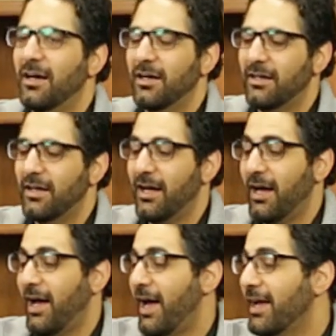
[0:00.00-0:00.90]
Uh,
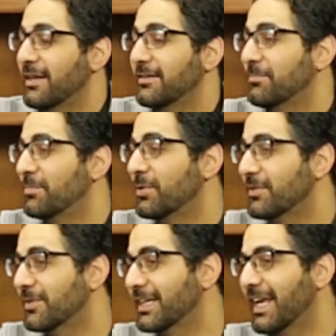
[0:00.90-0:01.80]
I
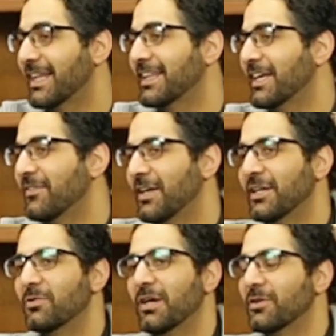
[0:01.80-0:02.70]
personally can't think of
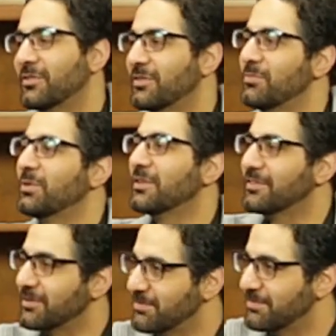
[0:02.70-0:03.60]
any greater
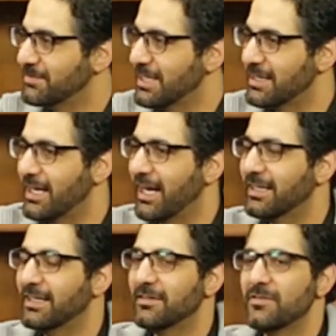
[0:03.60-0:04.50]
symbolism than
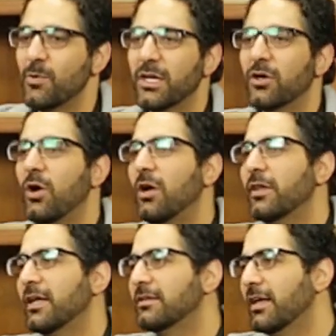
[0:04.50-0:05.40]
that. And if you want to call
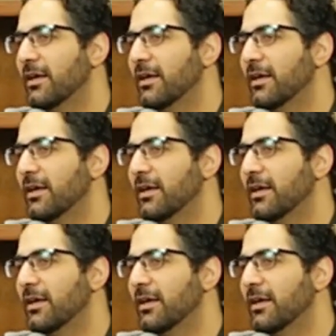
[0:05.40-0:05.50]
that